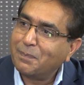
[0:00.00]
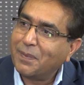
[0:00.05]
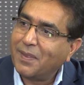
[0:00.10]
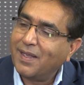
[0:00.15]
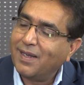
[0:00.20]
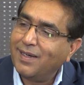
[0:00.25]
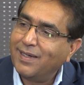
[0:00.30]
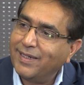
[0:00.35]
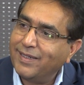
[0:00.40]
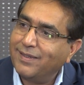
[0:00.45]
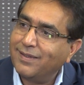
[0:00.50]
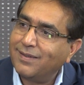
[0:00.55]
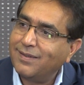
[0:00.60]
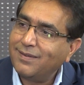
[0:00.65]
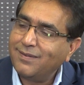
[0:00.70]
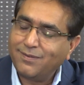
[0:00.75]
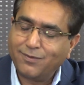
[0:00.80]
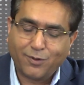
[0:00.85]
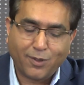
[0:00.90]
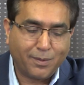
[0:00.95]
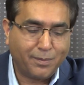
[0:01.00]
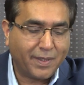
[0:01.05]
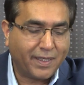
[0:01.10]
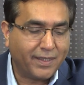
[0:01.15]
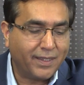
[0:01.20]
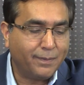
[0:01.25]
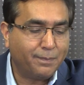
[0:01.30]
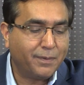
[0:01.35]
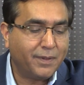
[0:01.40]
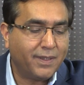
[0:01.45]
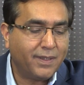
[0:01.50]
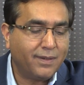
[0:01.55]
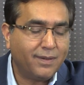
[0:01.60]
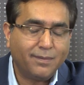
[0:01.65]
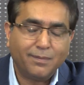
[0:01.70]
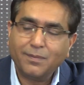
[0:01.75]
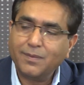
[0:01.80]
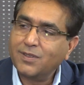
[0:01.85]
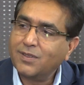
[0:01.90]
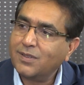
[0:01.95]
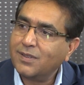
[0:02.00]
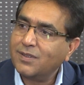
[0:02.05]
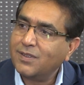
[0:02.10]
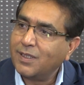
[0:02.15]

leader from NDP, Mr.